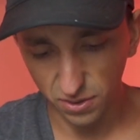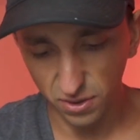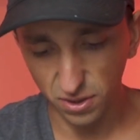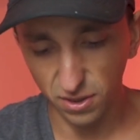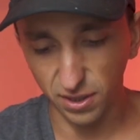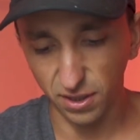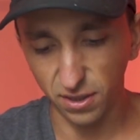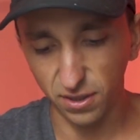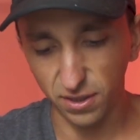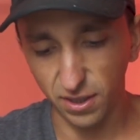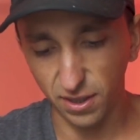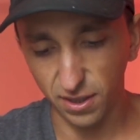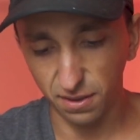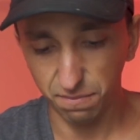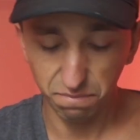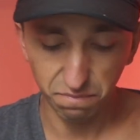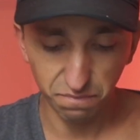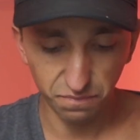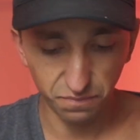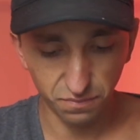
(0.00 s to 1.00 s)
Luckily I'm
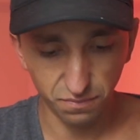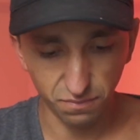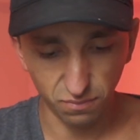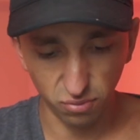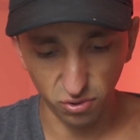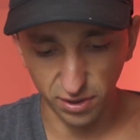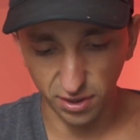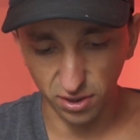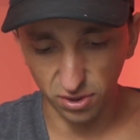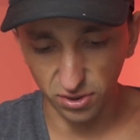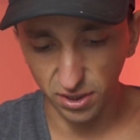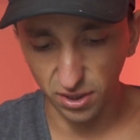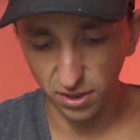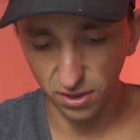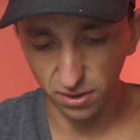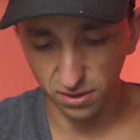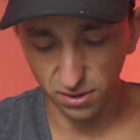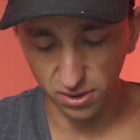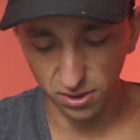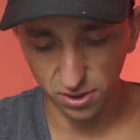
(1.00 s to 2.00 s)
pretty clean
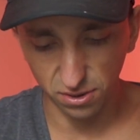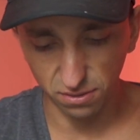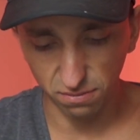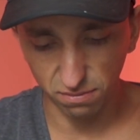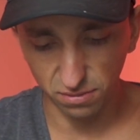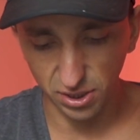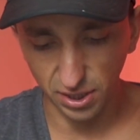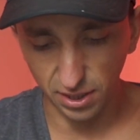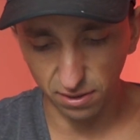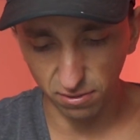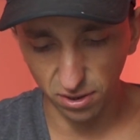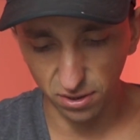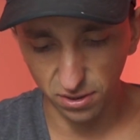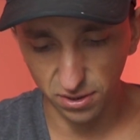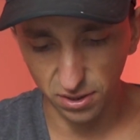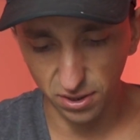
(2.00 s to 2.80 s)
and just showered,